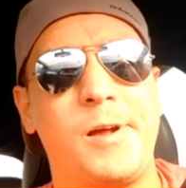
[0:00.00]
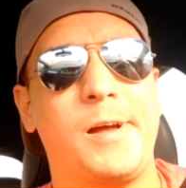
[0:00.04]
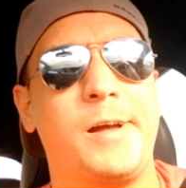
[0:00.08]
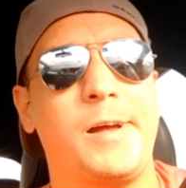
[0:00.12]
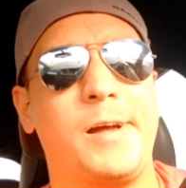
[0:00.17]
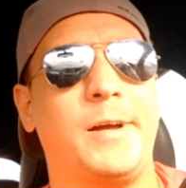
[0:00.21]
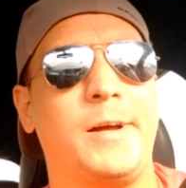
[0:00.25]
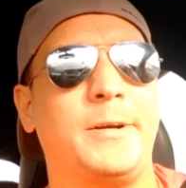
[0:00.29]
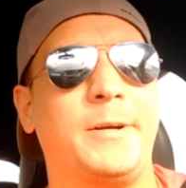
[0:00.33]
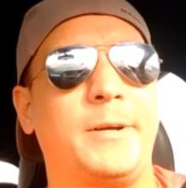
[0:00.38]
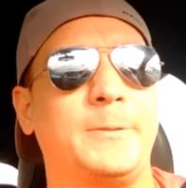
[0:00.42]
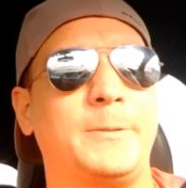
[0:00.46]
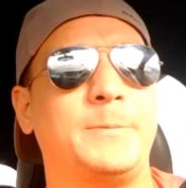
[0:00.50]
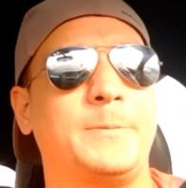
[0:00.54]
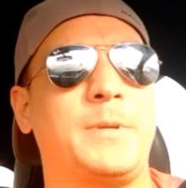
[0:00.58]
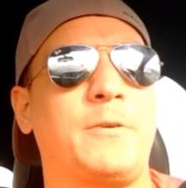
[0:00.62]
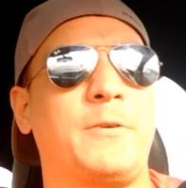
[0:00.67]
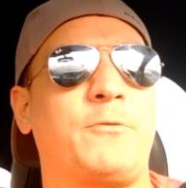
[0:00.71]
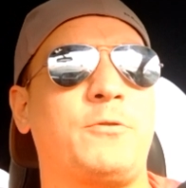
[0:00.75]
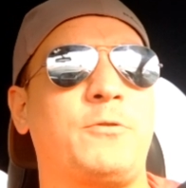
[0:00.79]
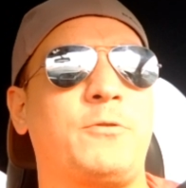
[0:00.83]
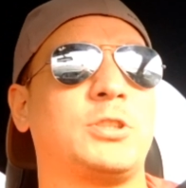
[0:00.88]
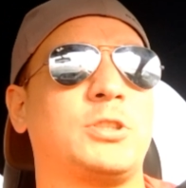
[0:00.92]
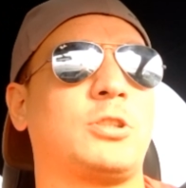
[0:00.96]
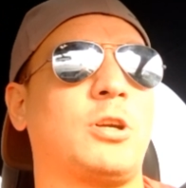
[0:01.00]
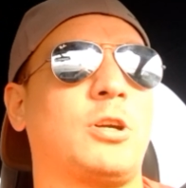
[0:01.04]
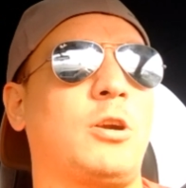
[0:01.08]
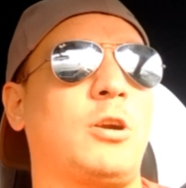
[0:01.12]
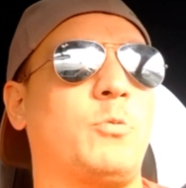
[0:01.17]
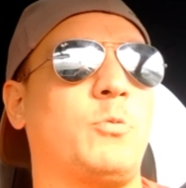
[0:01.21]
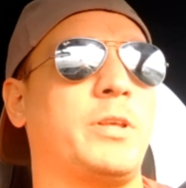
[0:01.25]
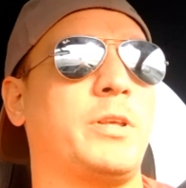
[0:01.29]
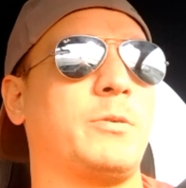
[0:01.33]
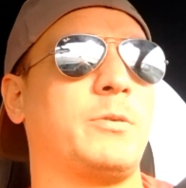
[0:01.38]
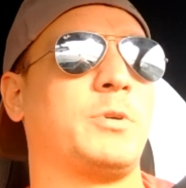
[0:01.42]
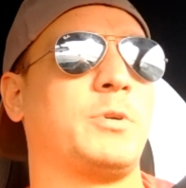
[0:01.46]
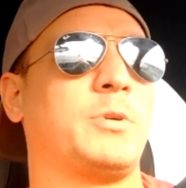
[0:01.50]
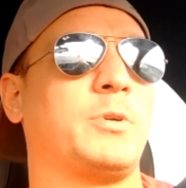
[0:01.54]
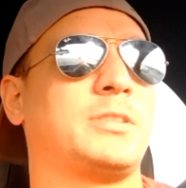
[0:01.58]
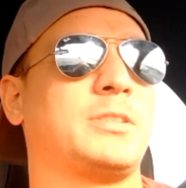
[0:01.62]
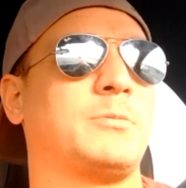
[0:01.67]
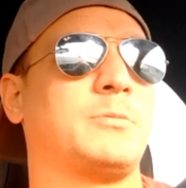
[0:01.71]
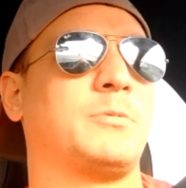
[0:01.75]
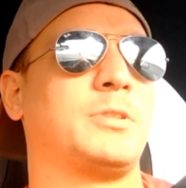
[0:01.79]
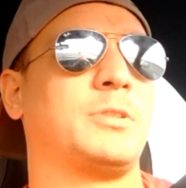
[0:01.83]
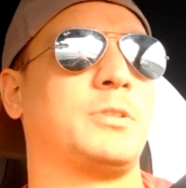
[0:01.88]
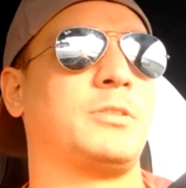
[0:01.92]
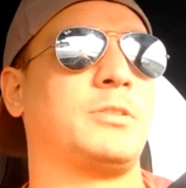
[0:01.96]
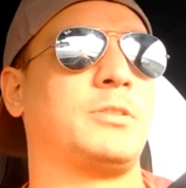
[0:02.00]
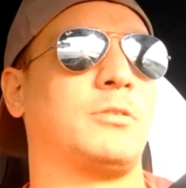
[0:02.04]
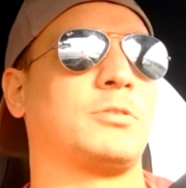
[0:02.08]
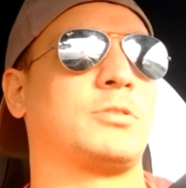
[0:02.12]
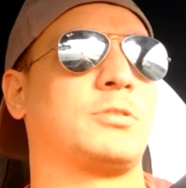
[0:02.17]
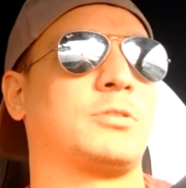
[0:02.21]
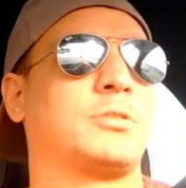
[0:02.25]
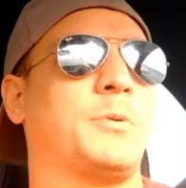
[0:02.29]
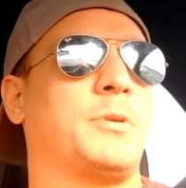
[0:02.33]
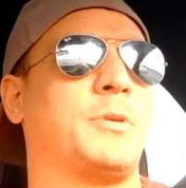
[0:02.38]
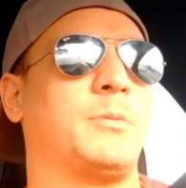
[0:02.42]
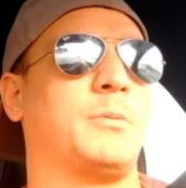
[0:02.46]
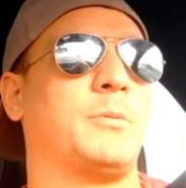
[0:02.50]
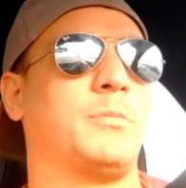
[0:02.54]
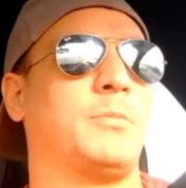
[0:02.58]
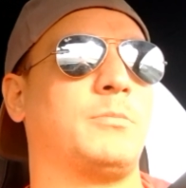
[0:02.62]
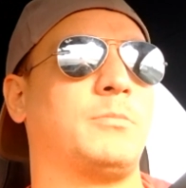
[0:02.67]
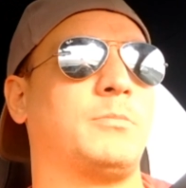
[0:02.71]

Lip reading: If we start with some of the